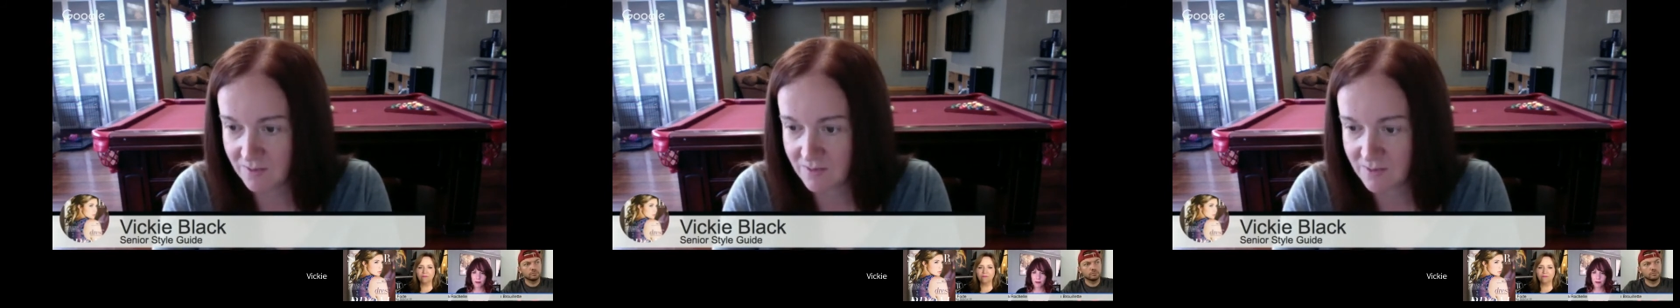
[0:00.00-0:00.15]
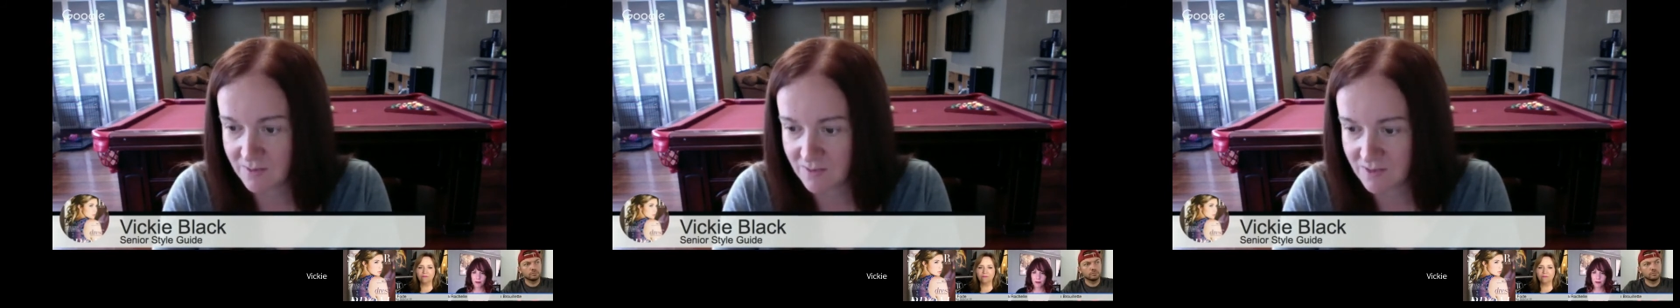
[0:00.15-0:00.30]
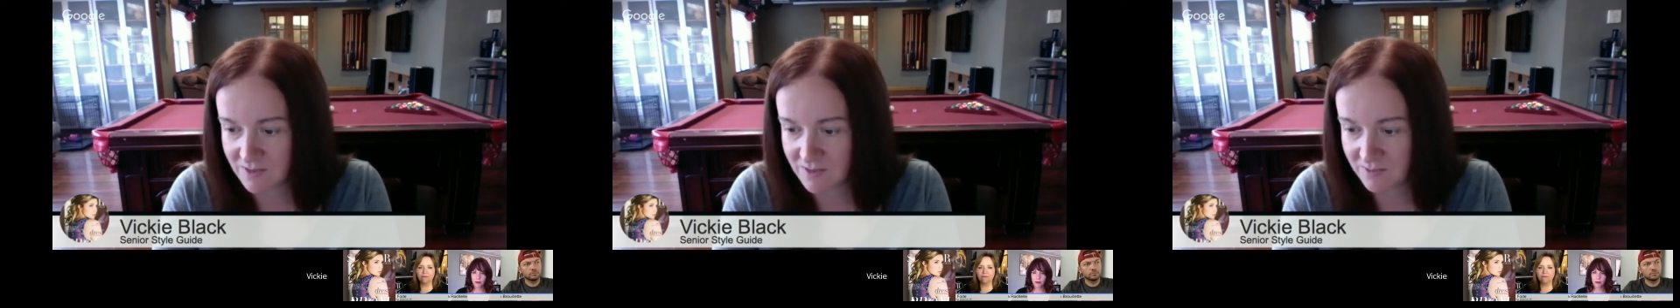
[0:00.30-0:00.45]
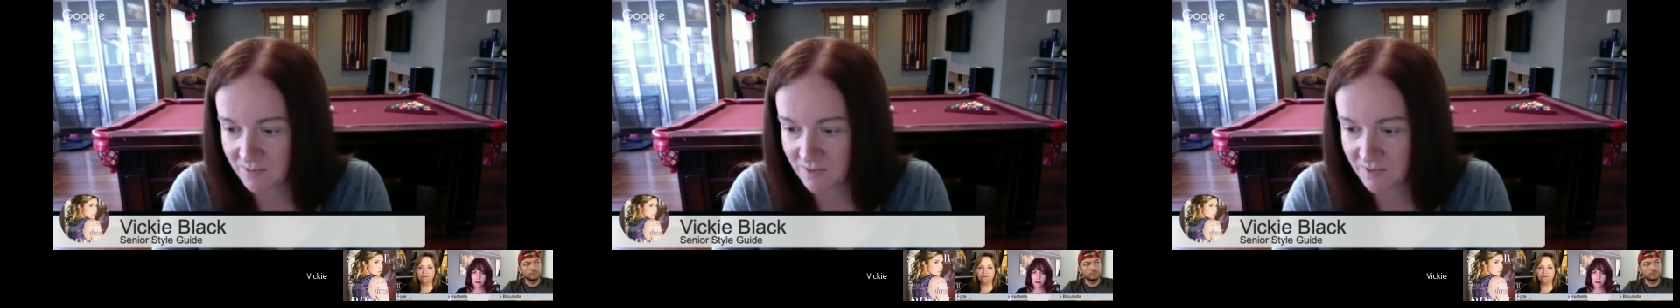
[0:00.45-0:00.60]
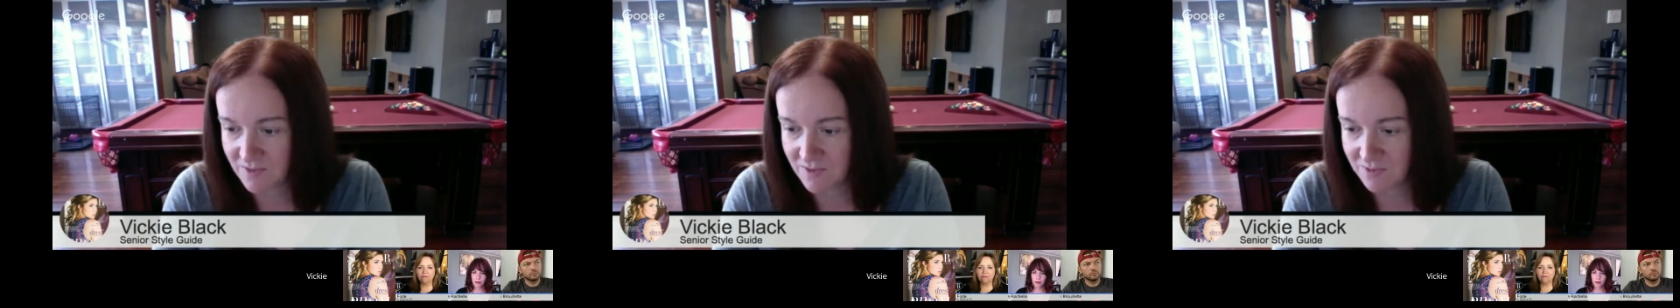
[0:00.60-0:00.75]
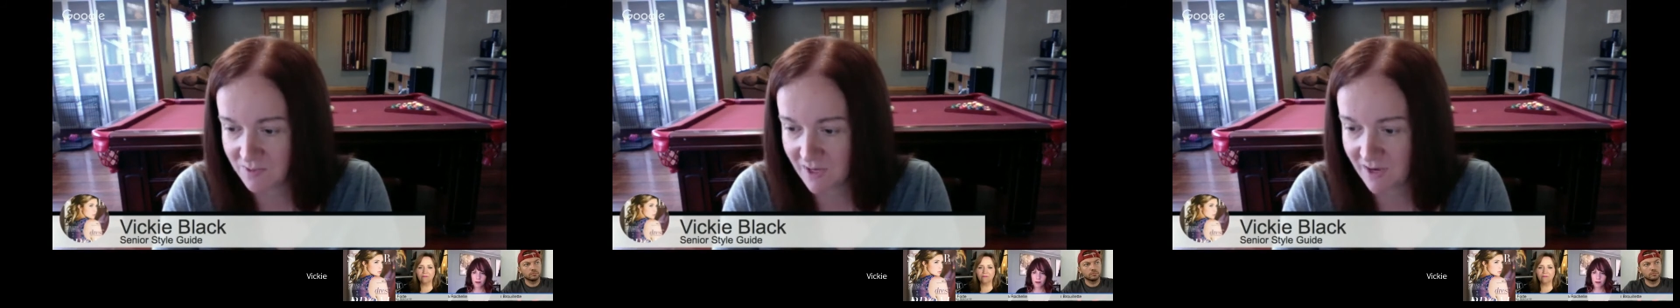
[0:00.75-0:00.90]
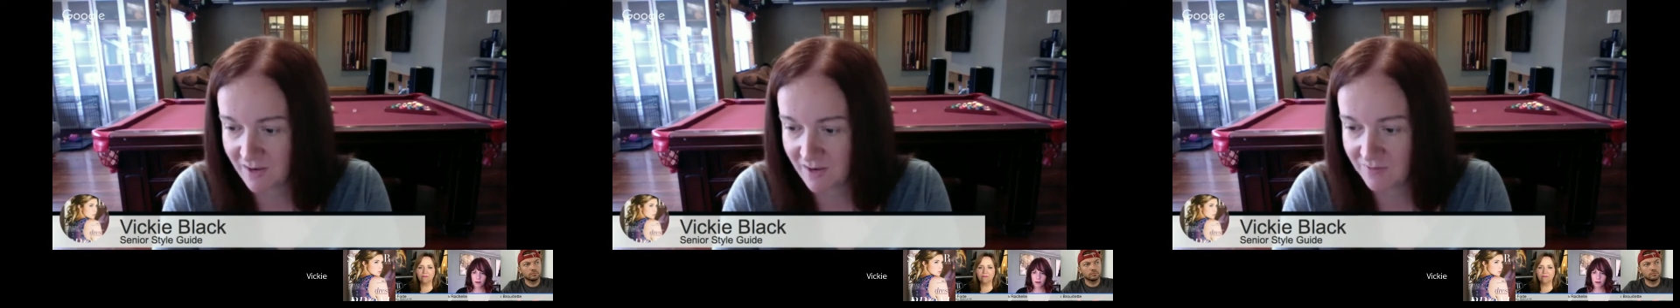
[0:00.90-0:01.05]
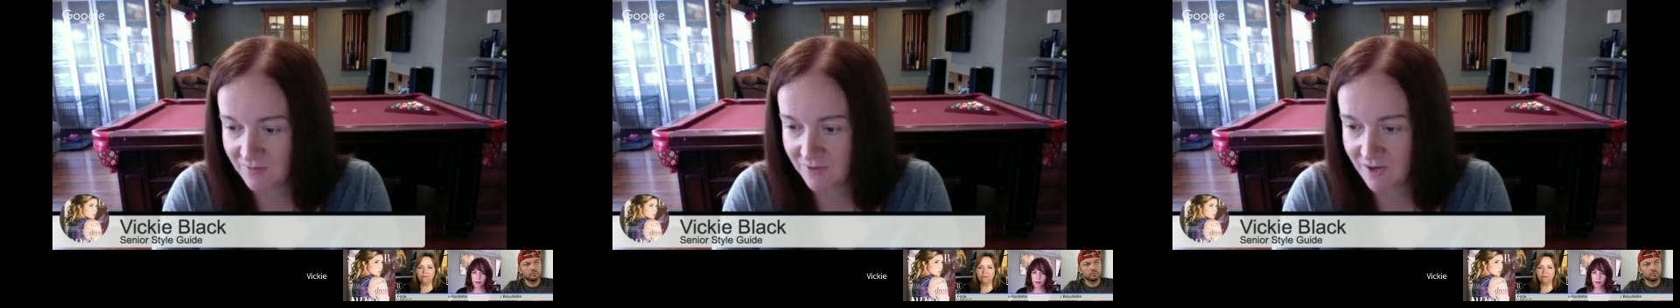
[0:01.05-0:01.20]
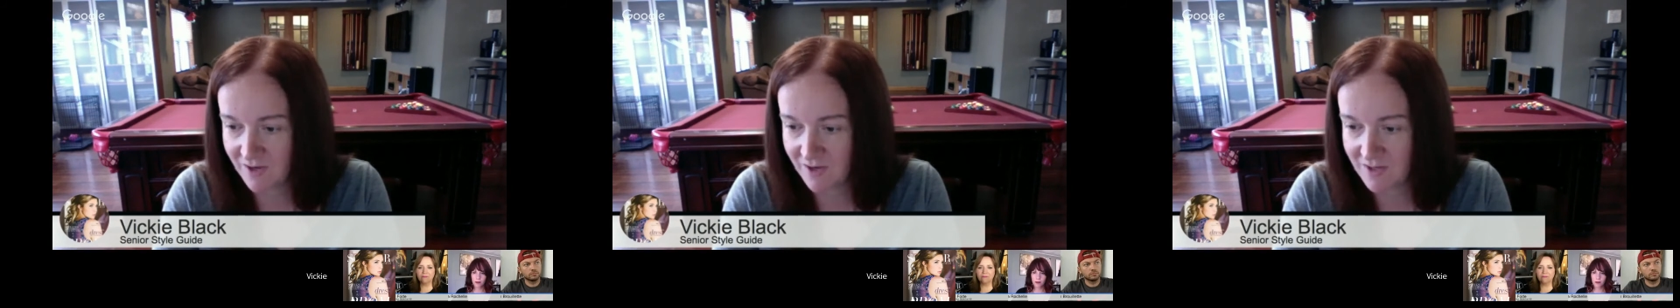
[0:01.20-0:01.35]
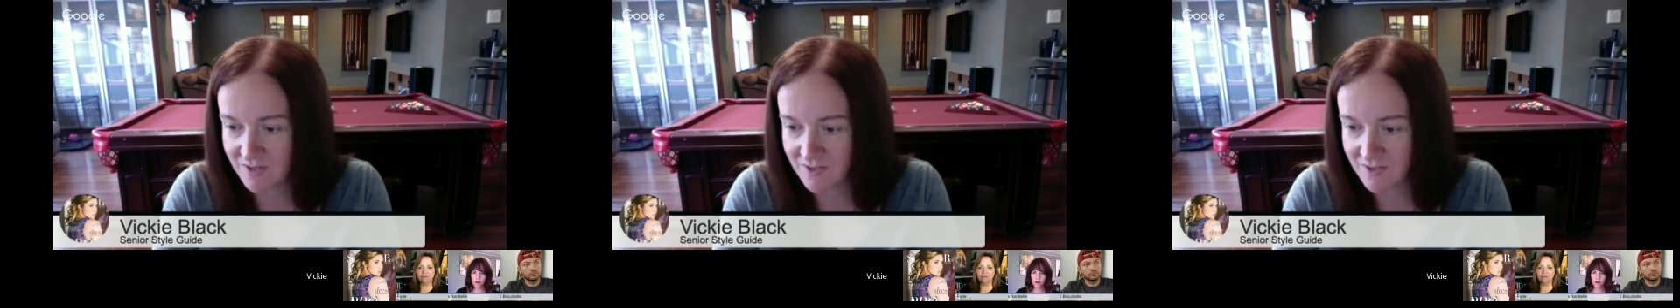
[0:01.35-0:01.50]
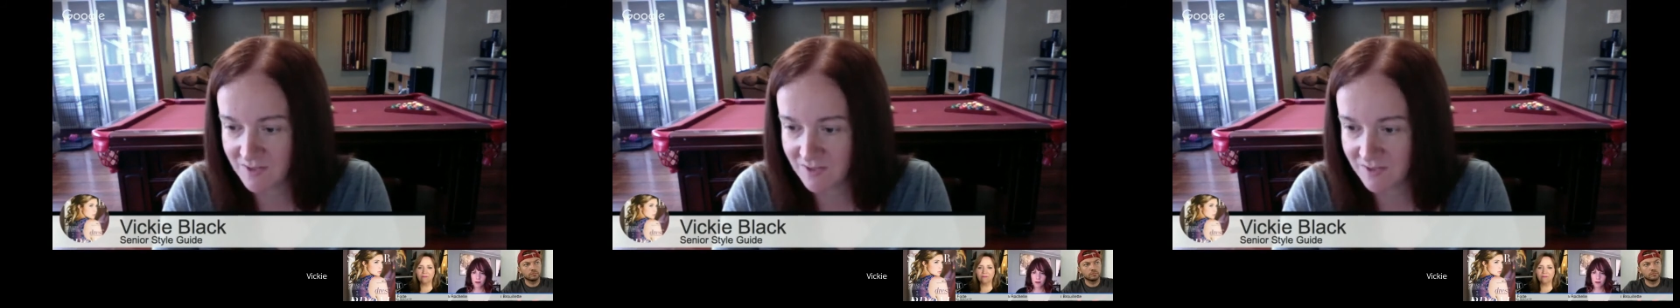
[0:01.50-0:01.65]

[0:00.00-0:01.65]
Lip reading: Let's see what else we have, guys.